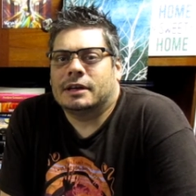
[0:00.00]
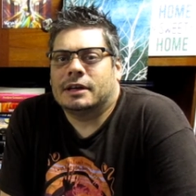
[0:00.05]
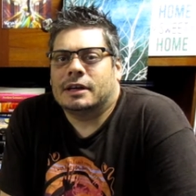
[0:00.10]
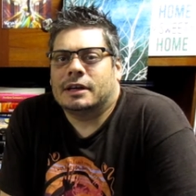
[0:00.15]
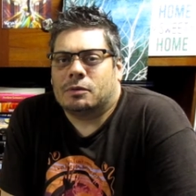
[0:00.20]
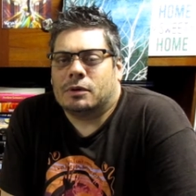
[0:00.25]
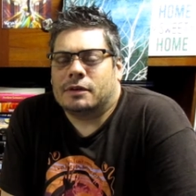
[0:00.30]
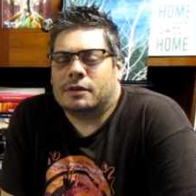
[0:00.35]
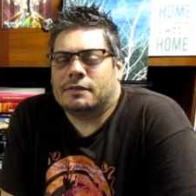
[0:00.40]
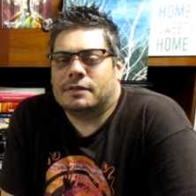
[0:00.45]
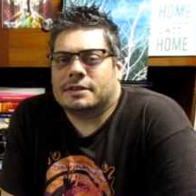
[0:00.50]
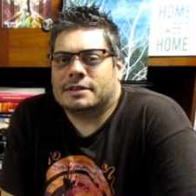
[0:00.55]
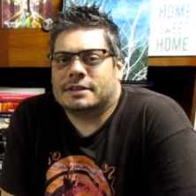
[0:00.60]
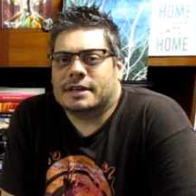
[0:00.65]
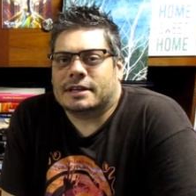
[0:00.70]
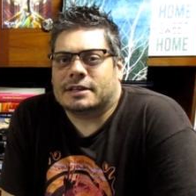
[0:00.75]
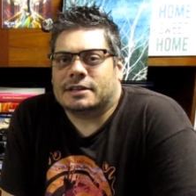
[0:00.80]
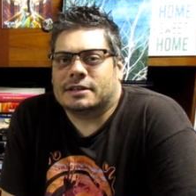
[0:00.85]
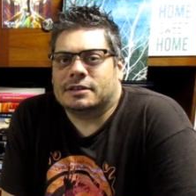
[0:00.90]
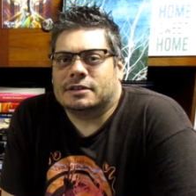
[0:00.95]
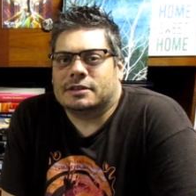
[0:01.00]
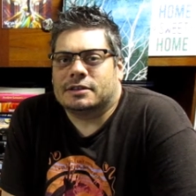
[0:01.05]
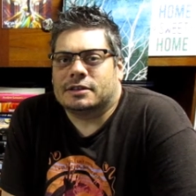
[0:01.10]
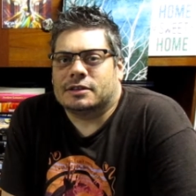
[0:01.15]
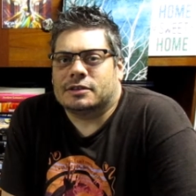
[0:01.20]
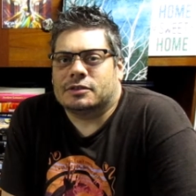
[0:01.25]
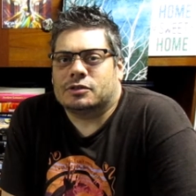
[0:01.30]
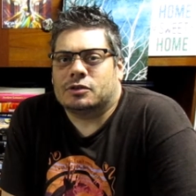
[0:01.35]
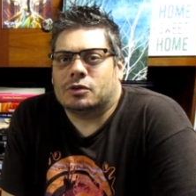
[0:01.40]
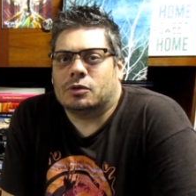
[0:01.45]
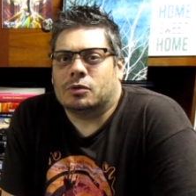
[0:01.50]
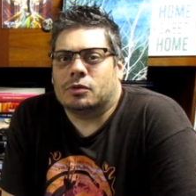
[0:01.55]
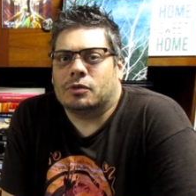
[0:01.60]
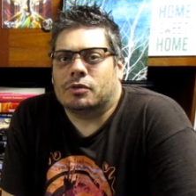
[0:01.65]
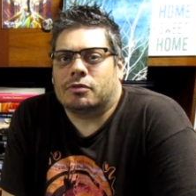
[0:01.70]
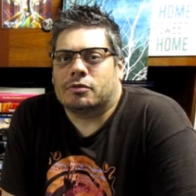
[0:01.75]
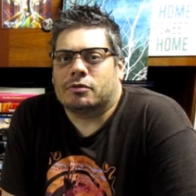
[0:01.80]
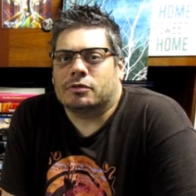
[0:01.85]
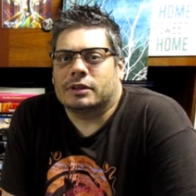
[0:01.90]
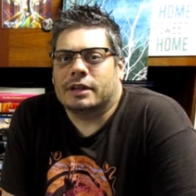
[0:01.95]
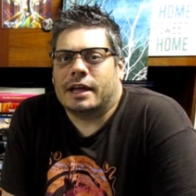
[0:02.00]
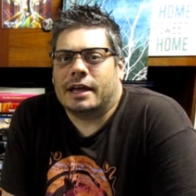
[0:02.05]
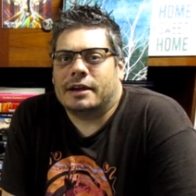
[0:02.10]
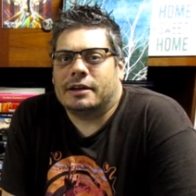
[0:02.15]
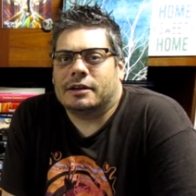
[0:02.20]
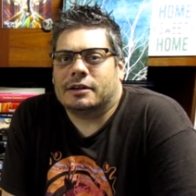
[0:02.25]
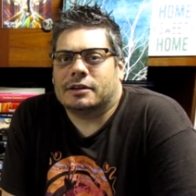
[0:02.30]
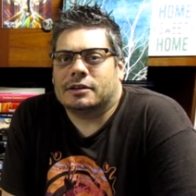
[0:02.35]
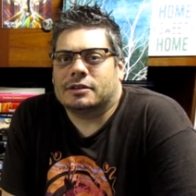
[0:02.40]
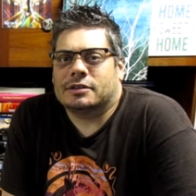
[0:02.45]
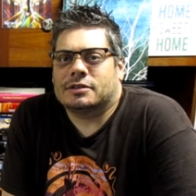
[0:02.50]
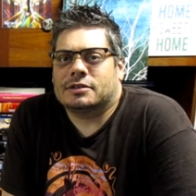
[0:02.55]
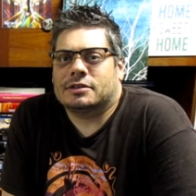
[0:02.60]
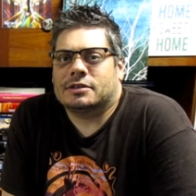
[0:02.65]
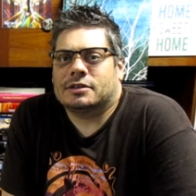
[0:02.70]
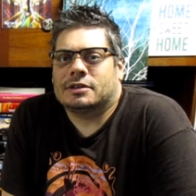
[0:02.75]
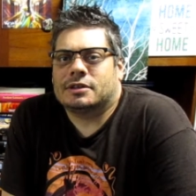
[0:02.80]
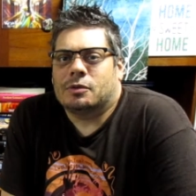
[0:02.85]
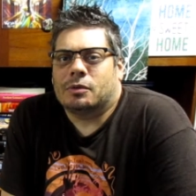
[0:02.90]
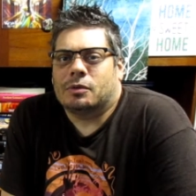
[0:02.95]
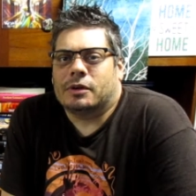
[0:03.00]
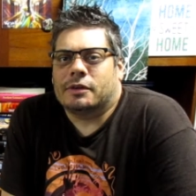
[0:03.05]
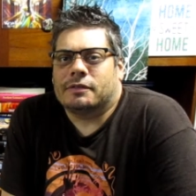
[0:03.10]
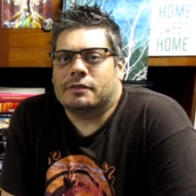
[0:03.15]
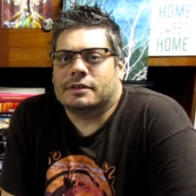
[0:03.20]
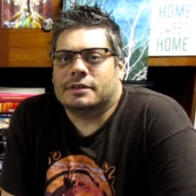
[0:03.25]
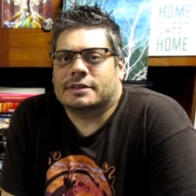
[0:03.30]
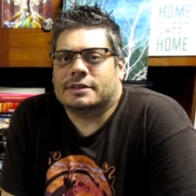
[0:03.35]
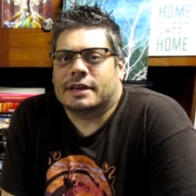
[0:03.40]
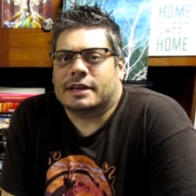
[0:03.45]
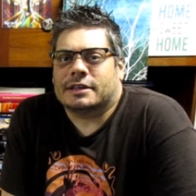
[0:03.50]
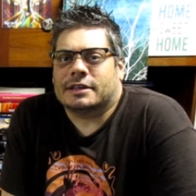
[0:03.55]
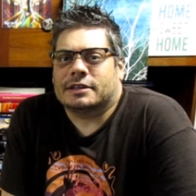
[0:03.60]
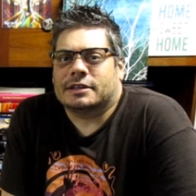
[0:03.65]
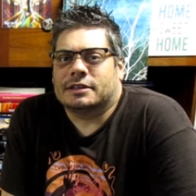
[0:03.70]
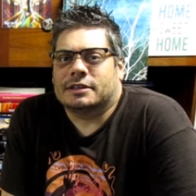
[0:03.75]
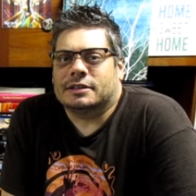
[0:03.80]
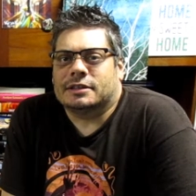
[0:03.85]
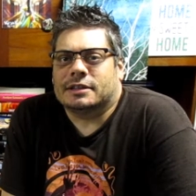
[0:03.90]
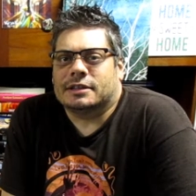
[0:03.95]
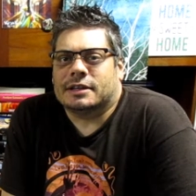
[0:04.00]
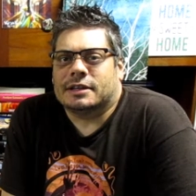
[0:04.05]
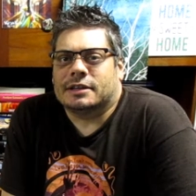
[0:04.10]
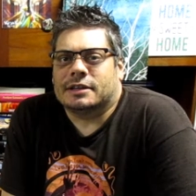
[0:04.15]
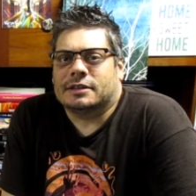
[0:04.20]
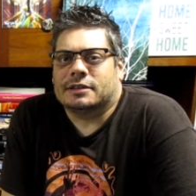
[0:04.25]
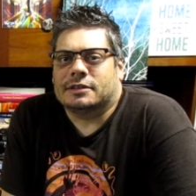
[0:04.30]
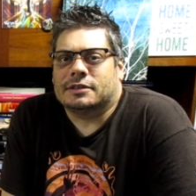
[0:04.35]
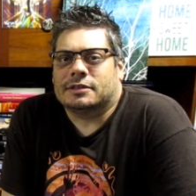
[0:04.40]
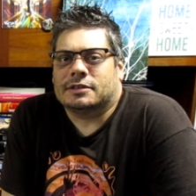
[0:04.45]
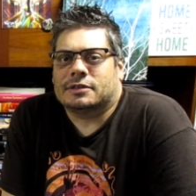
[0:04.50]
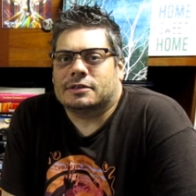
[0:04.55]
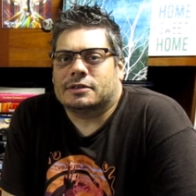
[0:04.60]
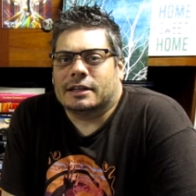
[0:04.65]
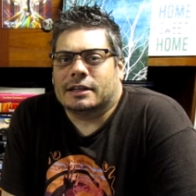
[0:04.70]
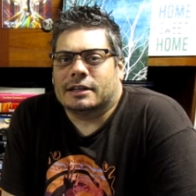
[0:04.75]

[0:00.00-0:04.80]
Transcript: One of the sections is told through letters. One of the sections is